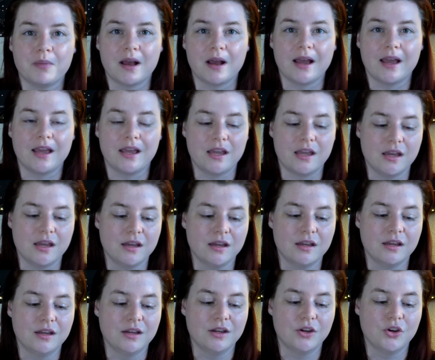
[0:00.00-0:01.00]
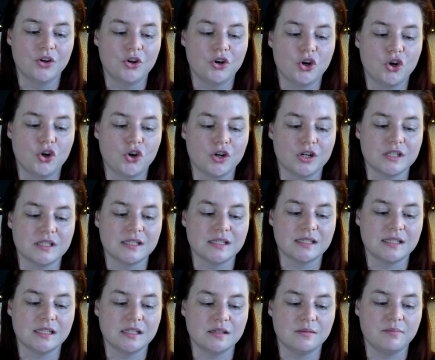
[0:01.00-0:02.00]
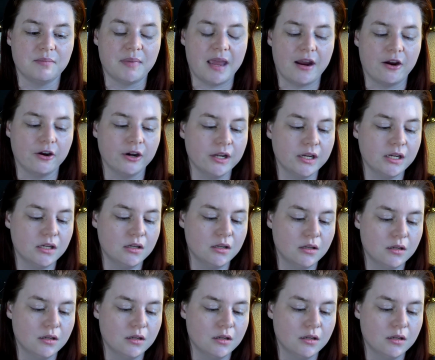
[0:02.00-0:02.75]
by Kristen Perrin.